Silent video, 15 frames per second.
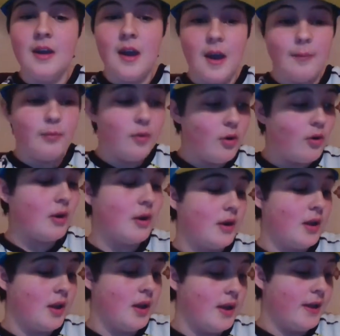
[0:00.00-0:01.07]
I'm not gonna
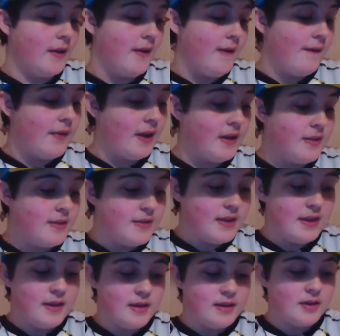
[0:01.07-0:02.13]
lie. I
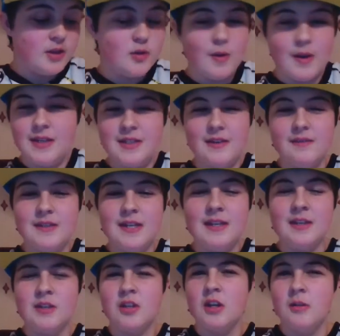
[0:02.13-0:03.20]
think 2017
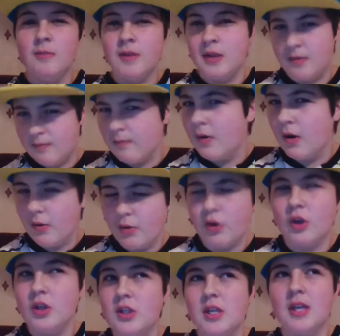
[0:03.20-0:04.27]
is gonna be a, a
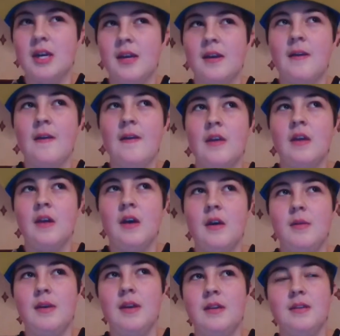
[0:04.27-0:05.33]
good year. I
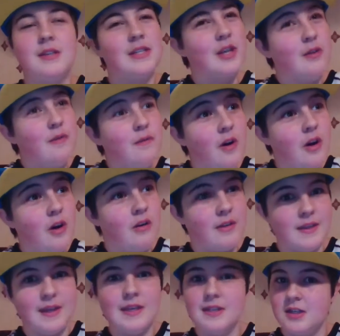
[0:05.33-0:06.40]
mean, so far, I
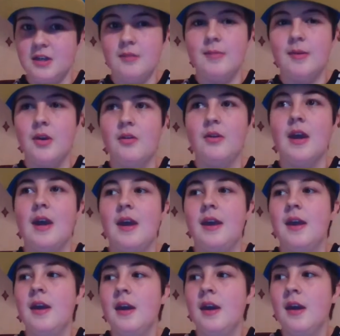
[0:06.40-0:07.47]
think it's gonna be okay.
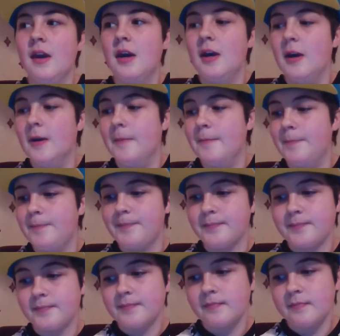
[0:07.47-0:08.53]
Um,
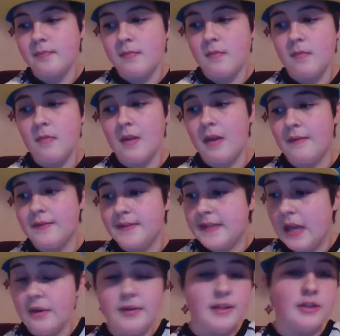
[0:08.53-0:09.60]
I've
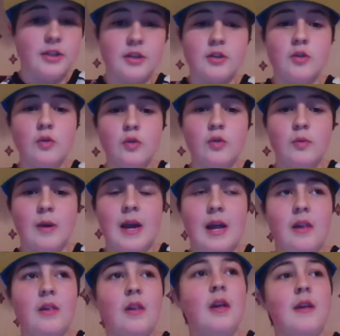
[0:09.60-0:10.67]
settled into school
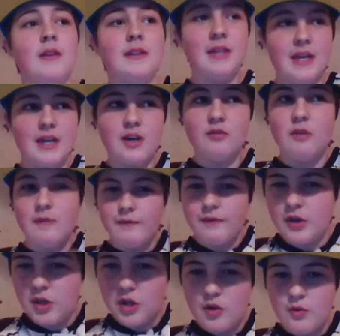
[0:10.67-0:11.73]
well. This is like a
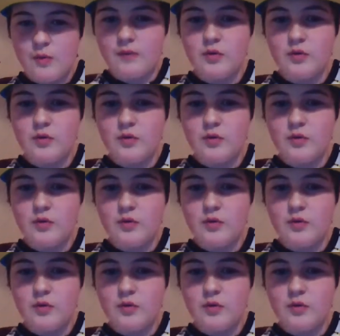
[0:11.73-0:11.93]
review of